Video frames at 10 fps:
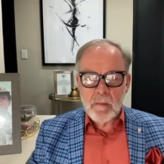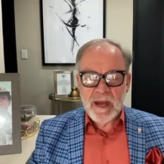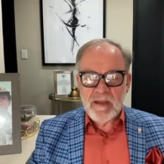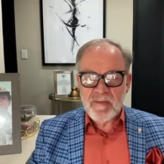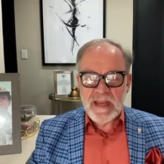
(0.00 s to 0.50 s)

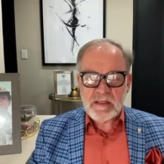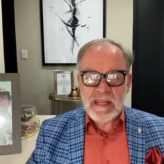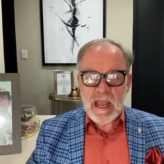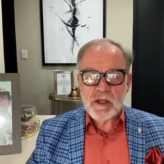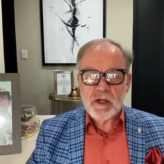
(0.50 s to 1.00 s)
by
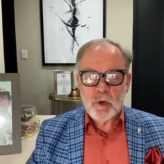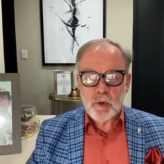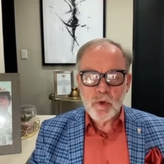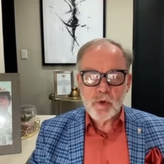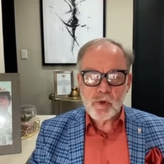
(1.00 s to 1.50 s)
that
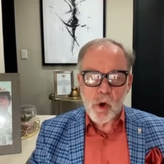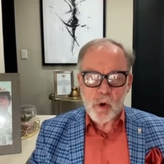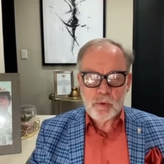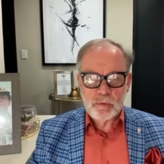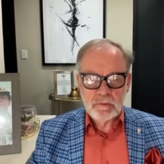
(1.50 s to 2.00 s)
kangaroo
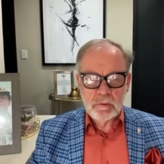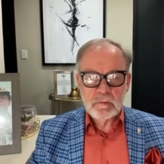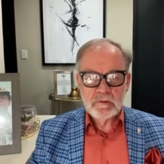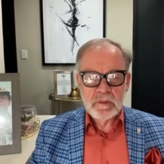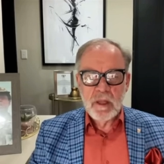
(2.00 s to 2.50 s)
call
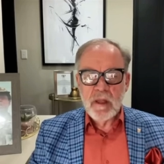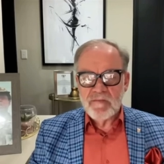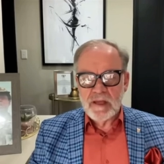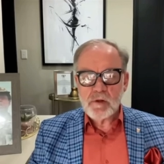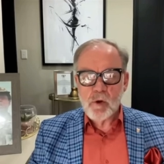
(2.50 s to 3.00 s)

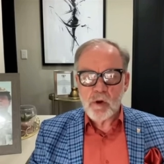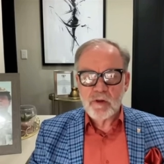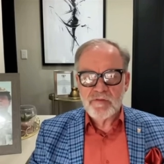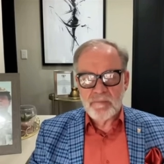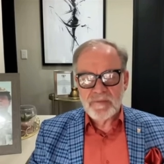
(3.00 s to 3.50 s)
that
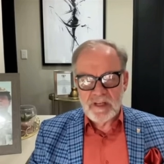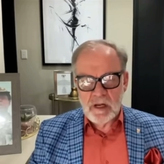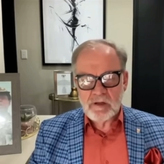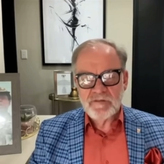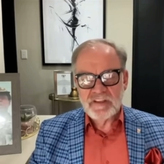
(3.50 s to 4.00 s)
called
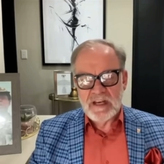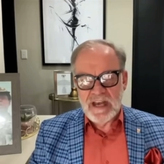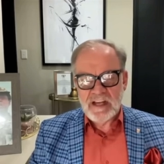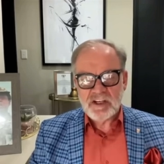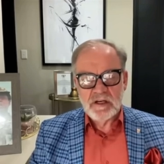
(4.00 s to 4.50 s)
themselves the
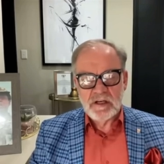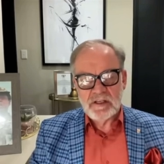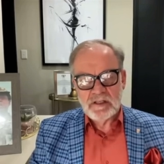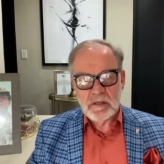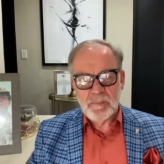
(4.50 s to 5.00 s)
National
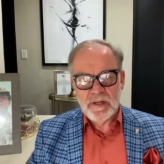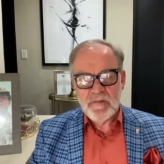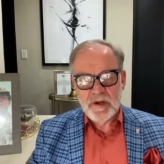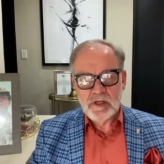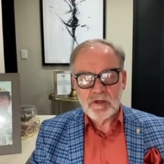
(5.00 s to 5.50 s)

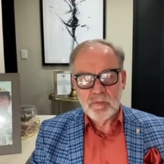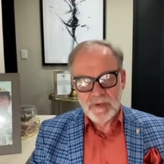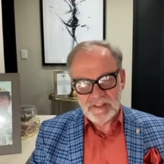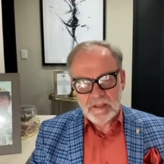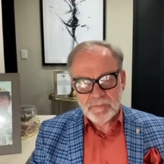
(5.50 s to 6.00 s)
Disciplinary
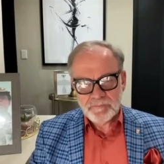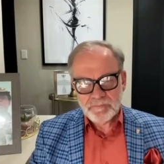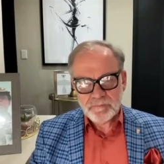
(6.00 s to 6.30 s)
Committee.